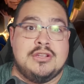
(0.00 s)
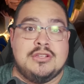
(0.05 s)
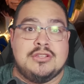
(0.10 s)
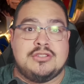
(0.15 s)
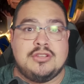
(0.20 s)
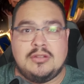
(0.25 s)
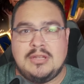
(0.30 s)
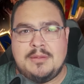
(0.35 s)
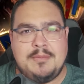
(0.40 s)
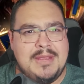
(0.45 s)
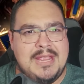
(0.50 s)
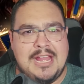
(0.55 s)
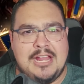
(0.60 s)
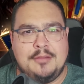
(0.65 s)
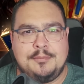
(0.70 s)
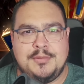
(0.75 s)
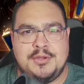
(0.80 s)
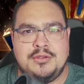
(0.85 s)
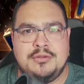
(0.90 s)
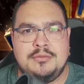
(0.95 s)
So let me
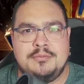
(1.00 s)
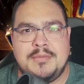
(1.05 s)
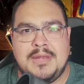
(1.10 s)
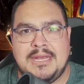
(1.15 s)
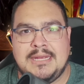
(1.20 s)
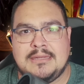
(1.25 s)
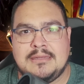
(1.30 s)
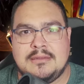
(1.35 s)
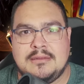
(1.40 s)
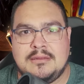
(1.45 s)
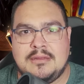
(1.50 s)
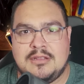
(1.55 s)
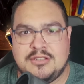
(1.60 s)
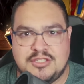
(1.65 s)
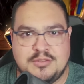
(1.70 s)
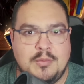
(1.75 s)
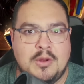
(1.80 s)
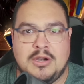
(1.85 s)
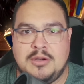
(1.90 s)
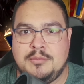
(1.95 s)
help you make a
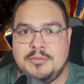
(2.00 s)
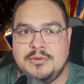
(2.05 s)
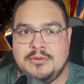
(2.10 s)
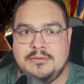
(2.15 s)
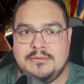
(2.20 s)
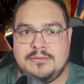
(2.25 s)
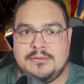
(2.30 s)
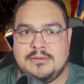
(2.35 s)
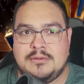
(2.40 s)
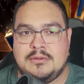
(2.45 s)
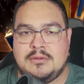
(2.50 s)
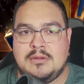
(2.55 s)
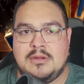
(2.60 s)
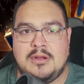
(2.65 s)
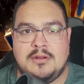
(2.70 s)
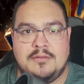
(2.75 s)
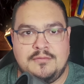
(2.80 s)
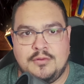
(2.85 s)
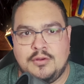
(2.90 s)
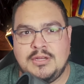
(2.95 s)
smart move.
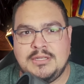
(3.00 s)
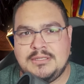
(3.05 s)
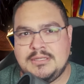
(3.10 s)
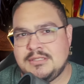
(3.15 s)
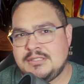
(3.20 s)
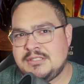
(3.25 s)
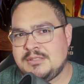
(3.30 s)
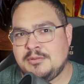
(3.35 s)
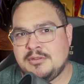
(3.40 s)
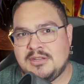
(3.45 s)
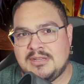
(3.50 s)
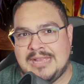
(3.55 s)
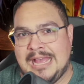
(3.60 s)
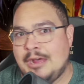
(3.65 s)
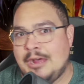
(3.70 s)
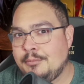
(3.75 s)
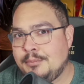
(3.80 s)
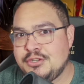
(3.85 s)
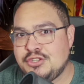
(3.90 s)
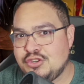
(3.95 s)
Avoid the
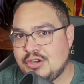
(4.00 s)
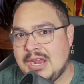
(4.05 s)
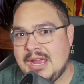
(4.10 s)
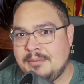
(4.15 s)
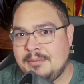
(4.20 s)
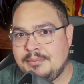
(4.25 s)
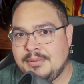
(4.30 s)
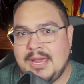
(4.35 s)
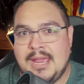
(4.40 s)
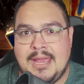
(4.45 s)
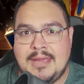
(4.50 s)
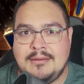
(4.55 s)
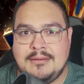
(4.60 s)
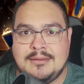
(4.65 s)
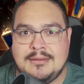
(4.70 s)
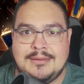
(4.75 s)
scalper trap and